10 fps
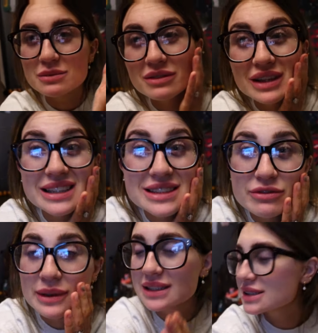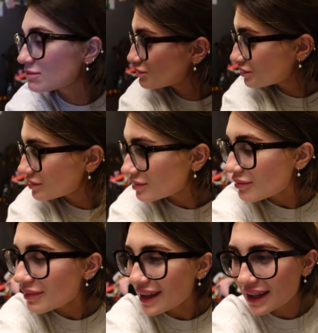on my face, never mind.
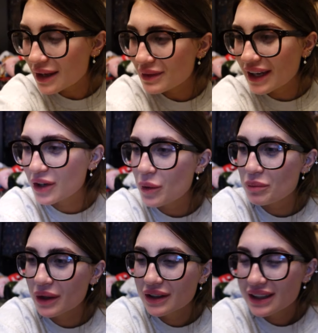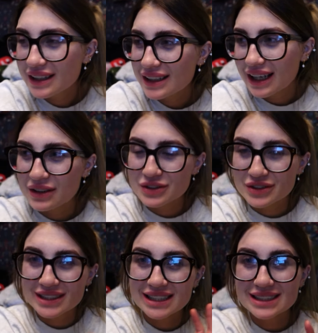He kept getting up after
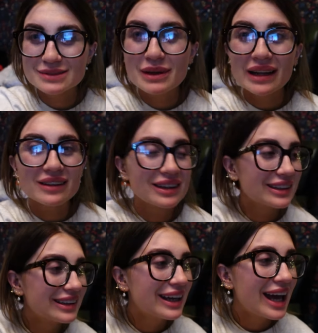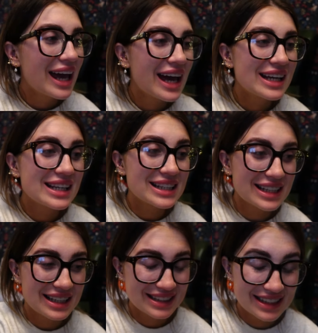he'd had his milk. And
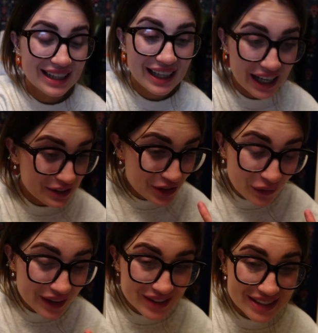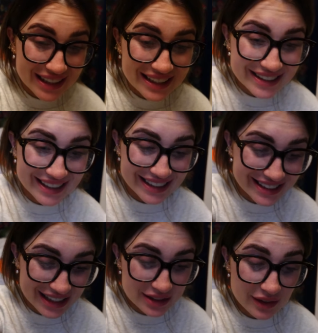I, I know he understands because I
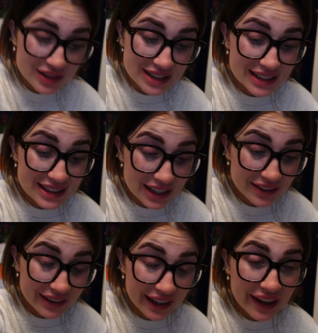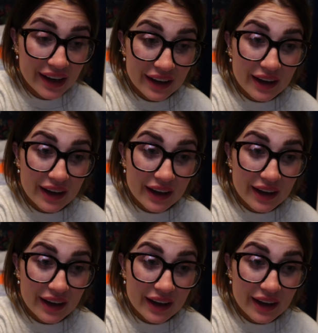said to him, I said, Zachary,